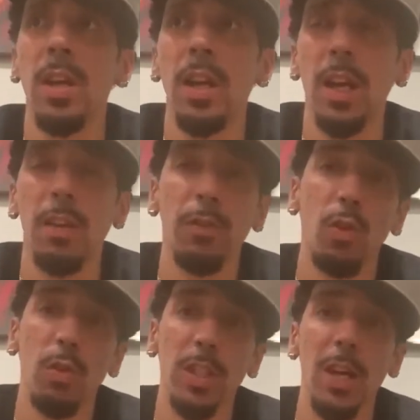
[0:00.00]
And of
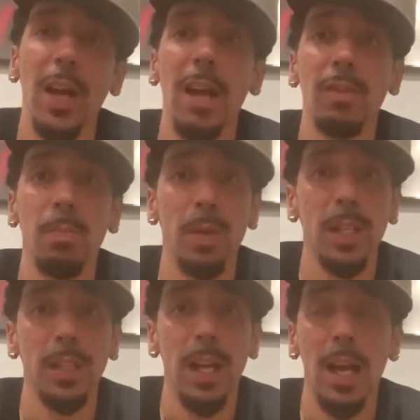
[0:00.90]
course, I'll have the
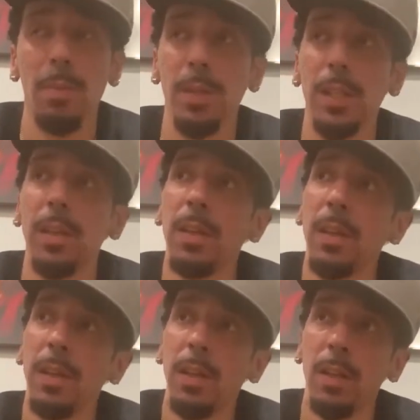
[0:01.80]
pinned comment
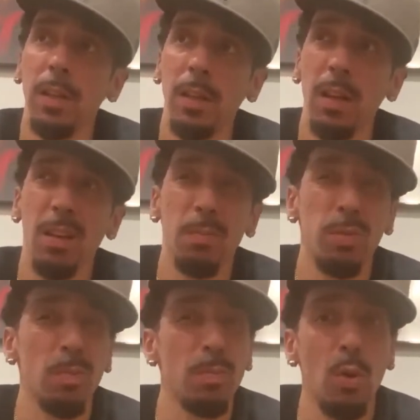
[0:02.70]

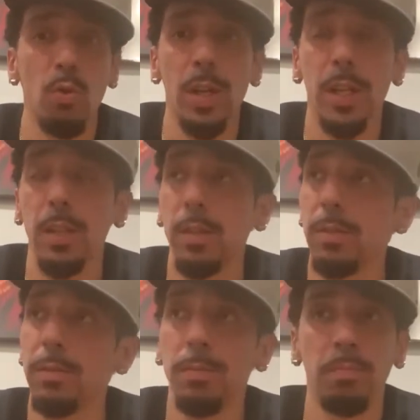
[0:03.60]
promoting
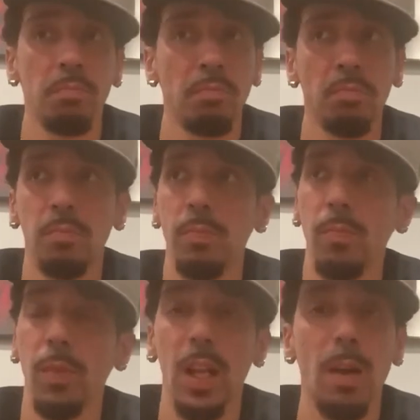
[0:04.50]

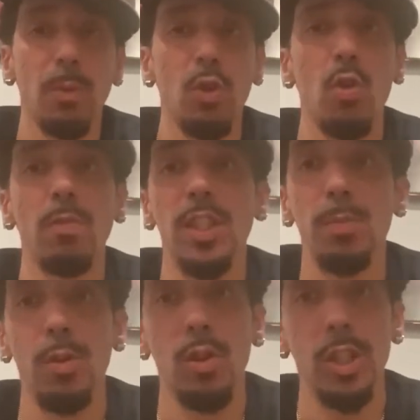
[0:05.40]
our
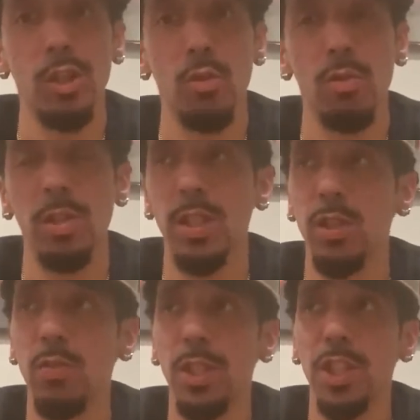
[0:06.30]
correspondence courses
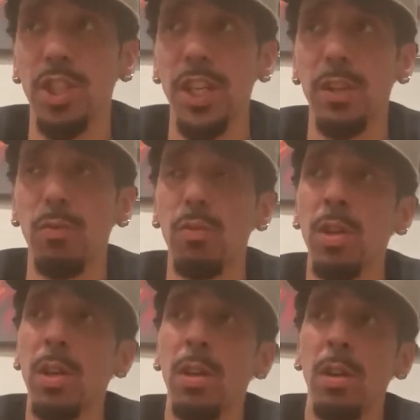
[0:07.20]
on the channel,
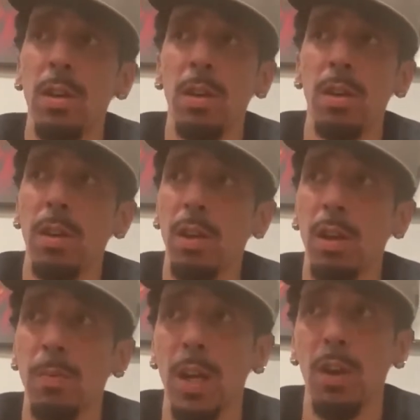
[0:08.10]

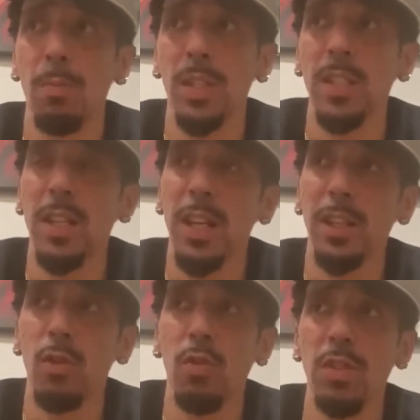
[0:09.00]
our Masonic
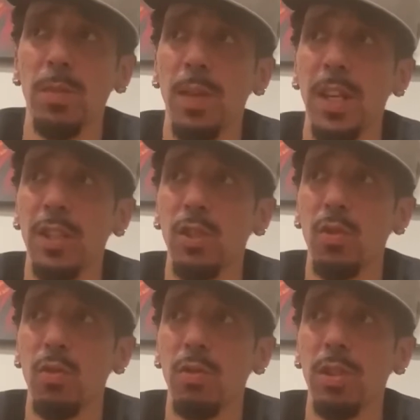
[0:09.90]
correspondence
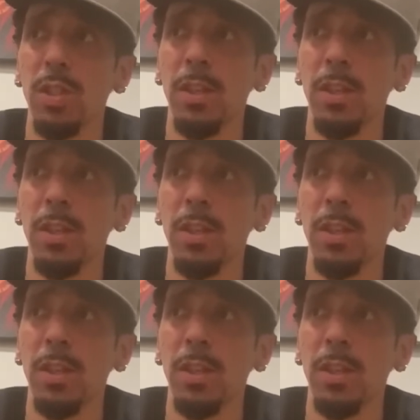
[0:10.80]
course,